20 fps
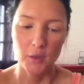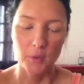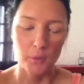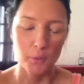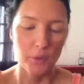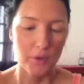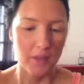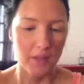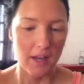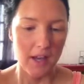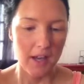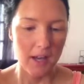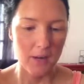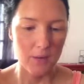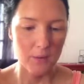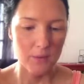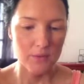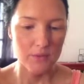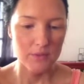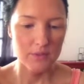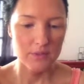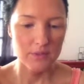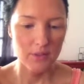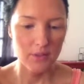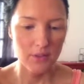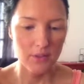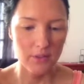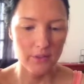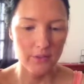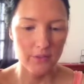without
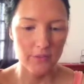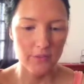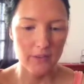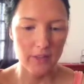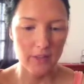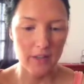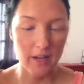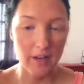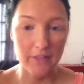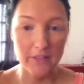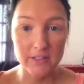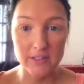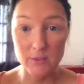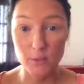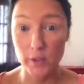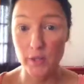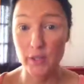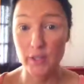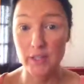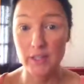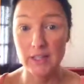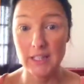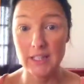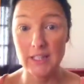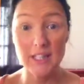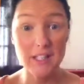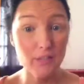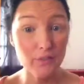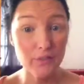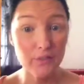sort of having to wear it in
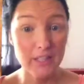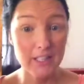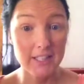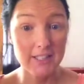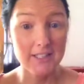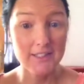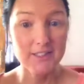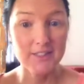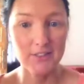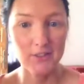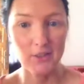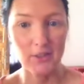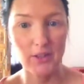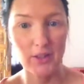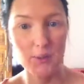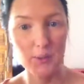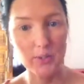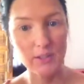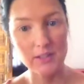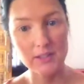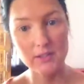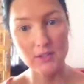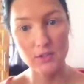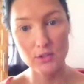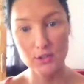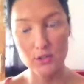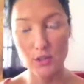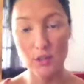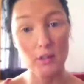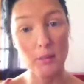the evening. So I wanted to
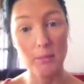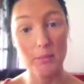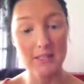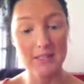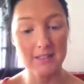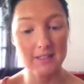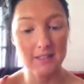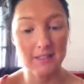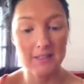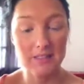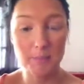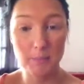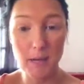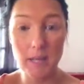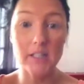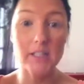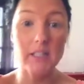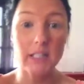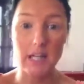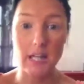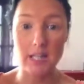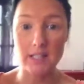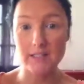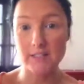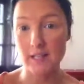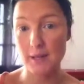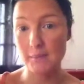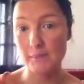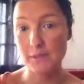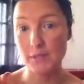show you that basically sparkly eyes
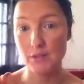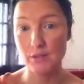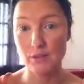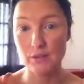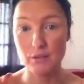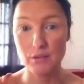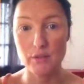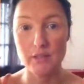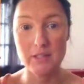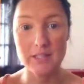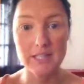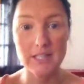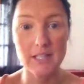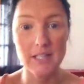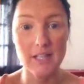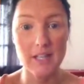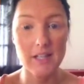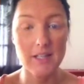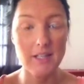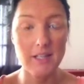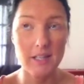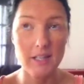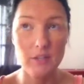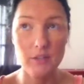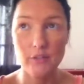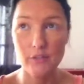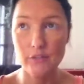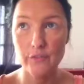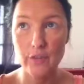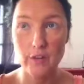can be done through the day and can
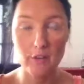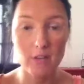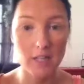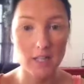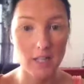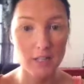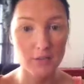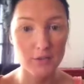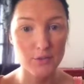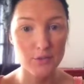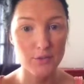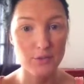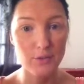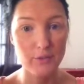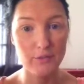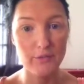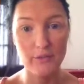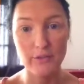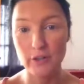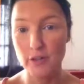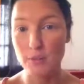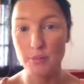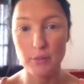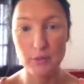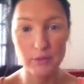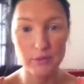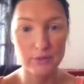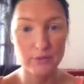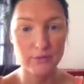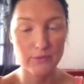look very natural and very
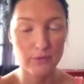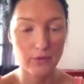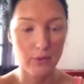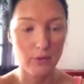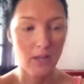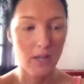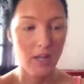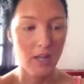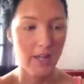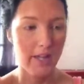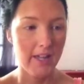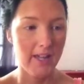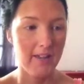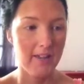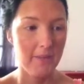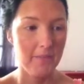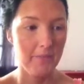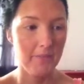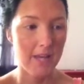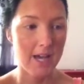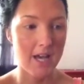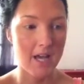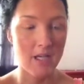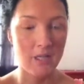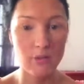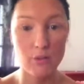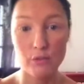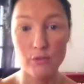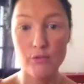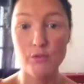beautiful and
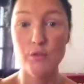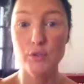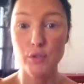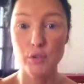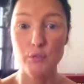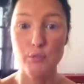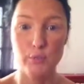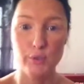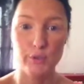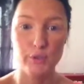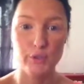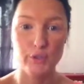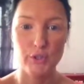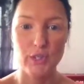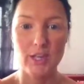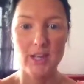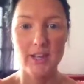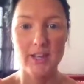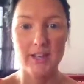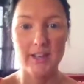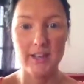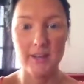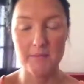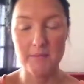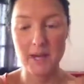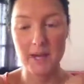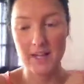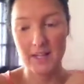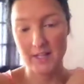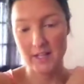not too much.
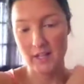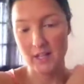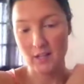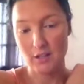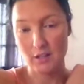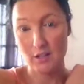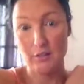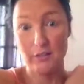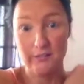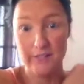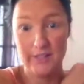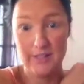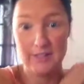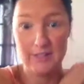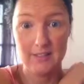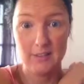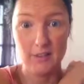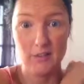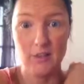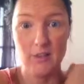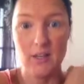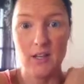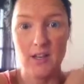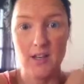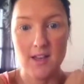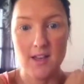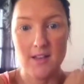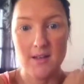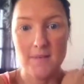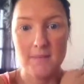I love this look.
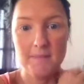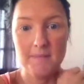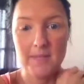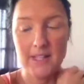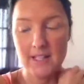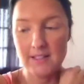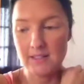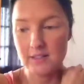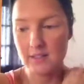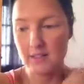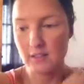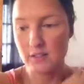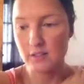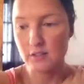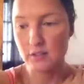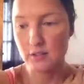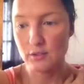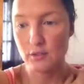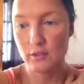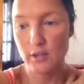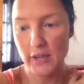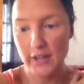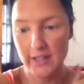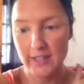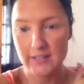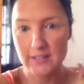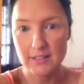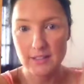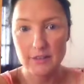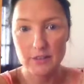It's so
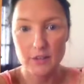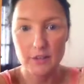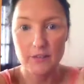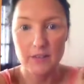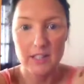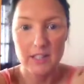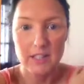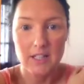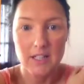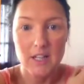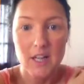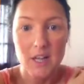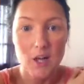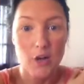nice if you're feeling